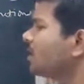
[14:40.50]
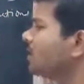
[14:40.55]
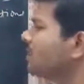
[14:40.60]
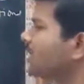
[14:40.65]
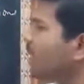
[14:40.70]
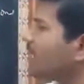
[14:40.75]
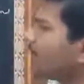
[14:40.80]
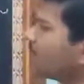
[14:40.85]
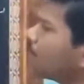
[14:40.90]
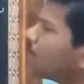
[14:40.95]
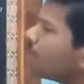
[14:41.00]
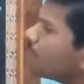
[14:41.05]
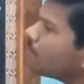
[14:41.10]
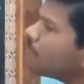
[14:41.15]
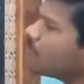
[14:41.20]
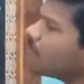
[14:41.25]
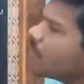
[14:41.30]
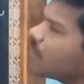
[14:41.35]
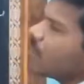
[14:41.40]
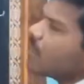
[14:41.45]

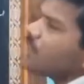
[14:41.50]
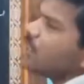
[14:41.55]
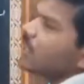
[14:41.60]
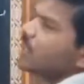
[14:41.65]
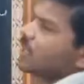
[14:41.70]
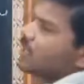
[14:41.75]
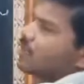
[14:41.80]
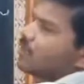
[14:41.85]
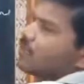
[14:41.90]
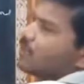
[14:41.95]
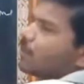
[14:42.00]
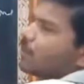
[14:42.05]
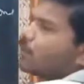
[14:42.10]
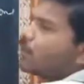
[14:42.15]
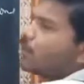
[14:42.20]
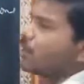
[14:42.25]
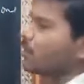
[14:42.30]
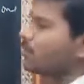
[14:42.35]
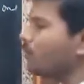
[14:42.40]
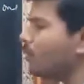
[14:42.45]
membered in
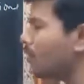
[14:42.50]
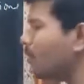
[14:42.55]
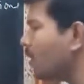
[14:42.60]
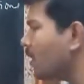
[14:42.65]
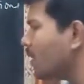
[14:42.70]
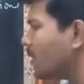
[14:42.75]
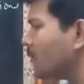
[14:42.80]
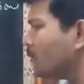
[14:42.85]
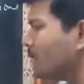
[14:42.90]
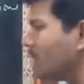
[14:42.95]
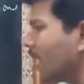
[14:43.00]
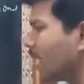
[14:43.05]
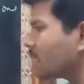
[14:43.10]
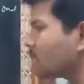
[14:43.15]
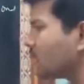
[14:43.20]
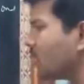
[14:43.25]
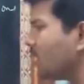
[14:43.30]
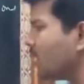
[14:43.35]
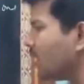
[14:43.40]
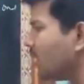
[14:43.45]
WTO, but
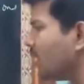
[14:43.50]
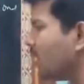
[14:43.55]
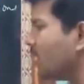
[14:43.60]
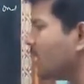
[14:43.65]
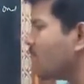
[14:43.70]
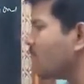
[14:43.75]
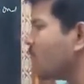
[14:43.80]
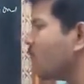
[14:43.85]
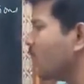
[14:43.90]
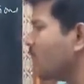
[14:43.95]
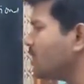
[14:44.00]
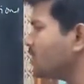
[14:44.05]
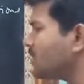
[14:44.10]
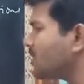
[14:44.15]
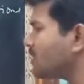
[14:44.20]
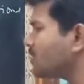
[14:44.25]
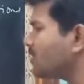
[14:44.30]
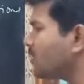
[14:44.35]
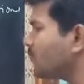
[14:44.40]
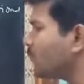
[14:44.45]
actually
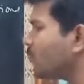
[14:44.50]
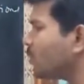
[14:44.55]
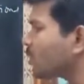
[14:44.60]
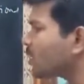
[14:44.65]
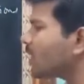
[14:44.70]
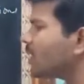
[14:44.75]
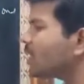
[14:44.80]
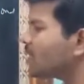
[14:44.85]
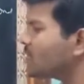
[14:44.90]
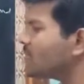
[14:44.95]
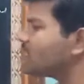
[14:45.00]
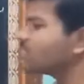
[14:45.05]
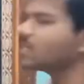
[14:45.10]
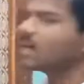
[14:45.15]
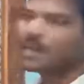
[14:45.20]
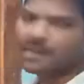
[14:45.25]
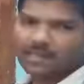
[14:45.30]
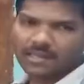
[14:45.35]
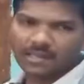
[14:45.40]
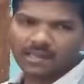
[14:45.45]
164 countries
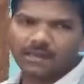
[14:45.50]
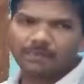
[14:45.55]
are there.